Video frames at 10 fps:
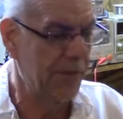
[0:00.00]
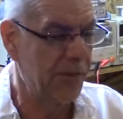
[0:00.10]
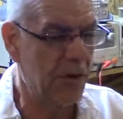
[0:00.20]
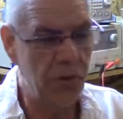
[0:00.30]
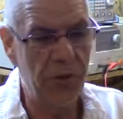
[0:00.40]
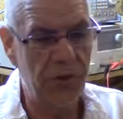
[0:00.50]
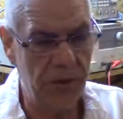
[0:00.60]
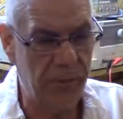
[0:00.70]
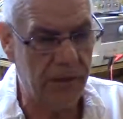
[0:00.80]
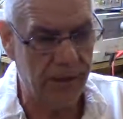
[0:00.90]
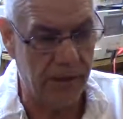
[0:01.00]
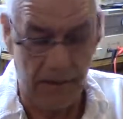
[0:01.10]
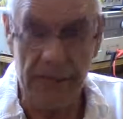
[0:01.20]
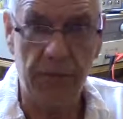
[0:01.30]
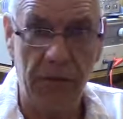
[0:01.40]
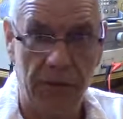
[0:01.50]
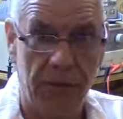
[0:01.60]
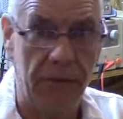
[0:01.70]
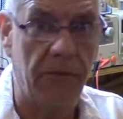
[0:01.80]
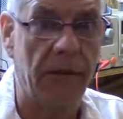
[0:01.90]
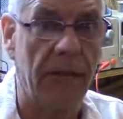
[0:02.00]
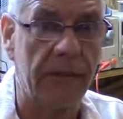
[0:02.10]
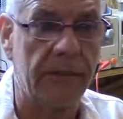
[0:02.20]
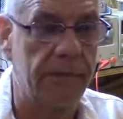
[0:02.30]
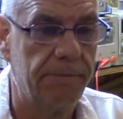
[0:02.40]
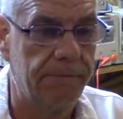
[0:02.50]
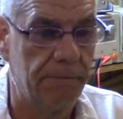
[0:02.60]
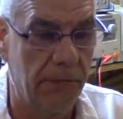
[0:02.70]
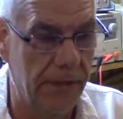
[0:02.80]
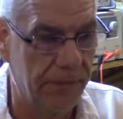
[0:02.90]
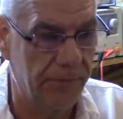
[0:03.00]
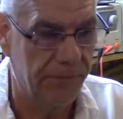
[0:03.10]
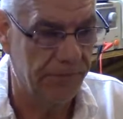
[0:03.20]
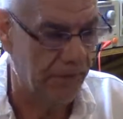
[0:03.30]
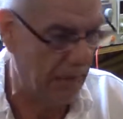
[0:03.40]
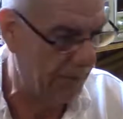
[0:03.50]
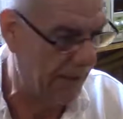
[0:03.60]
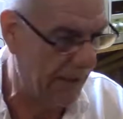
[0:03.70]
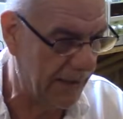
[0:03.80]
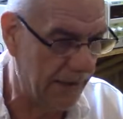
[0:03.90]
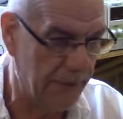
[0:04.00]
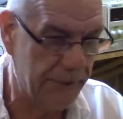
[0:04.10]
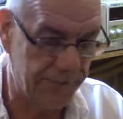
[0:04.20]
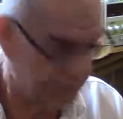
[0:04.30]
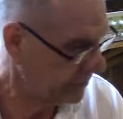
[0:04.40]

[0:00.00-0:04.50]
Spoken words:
So we use the speed of light. That's pretty fucking fast, right? I mean, like, you know,